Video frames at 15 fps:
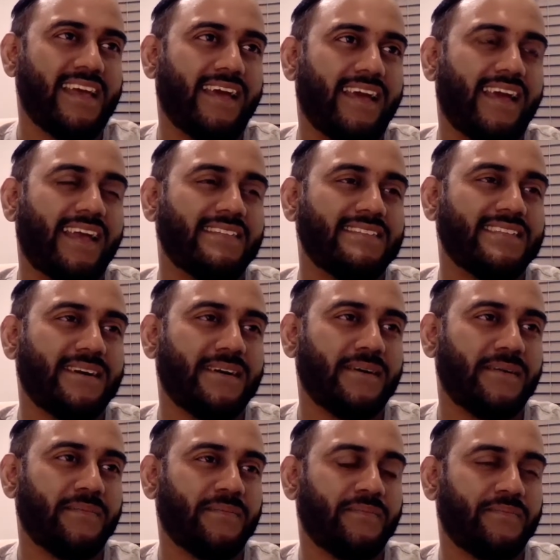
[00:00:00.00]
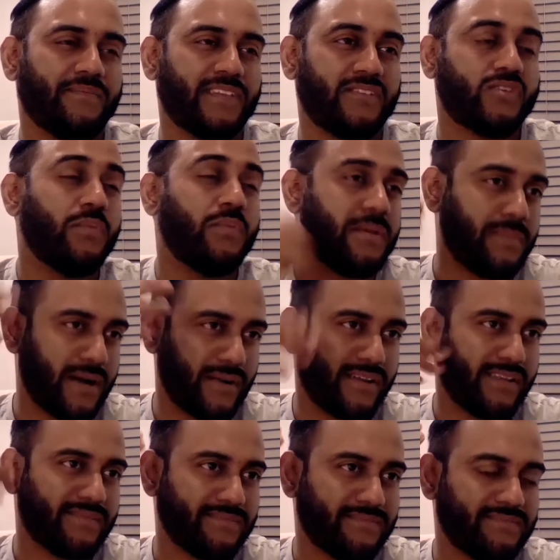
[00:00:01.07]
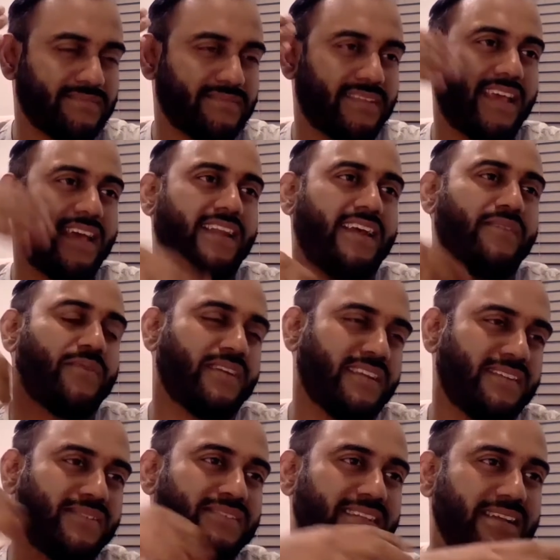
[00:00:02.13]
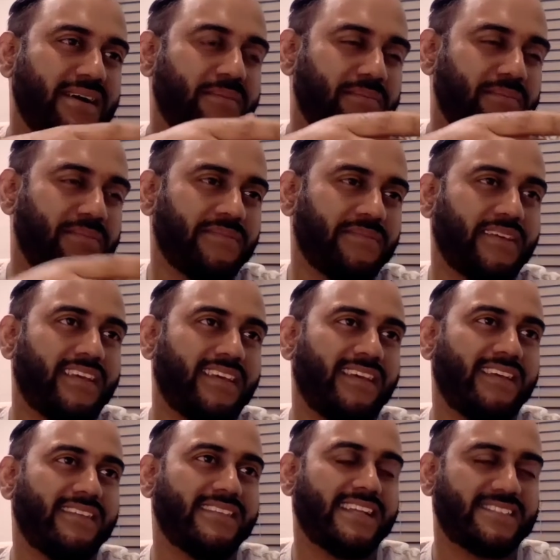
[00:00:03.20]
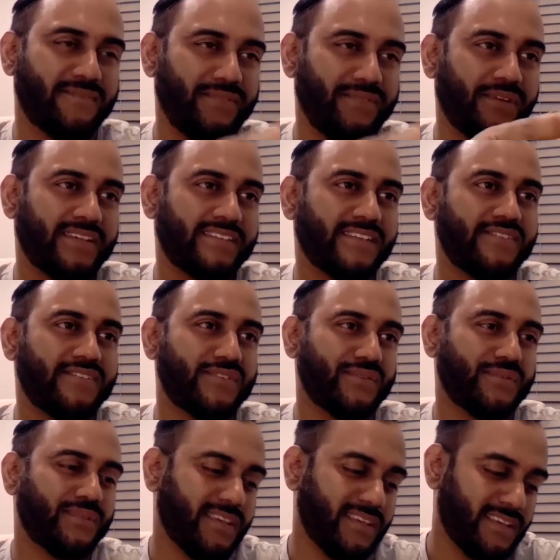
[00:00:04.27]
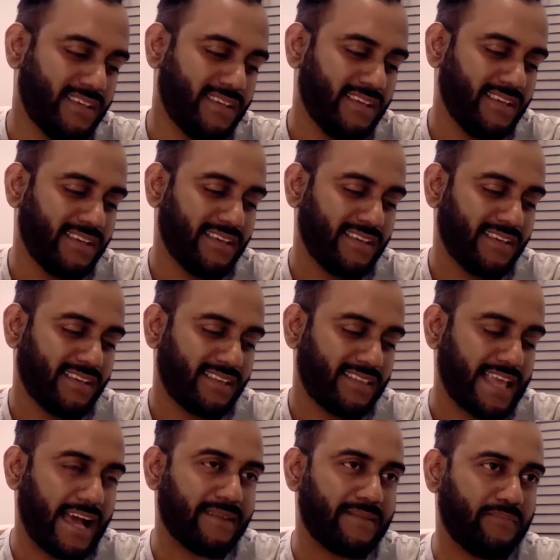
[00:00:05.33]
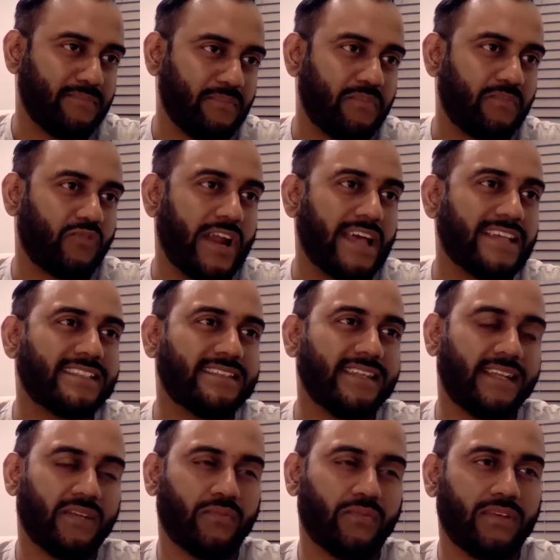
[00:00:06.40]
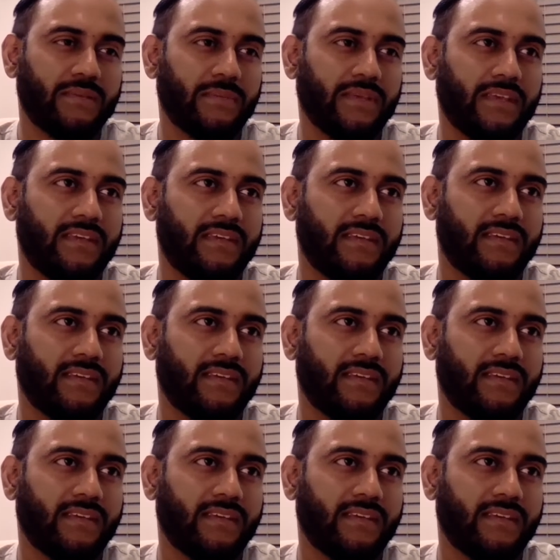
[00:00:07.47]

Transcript: And he told me about it. And I went and looked it up. And that's the video I sent you. That resonated with me.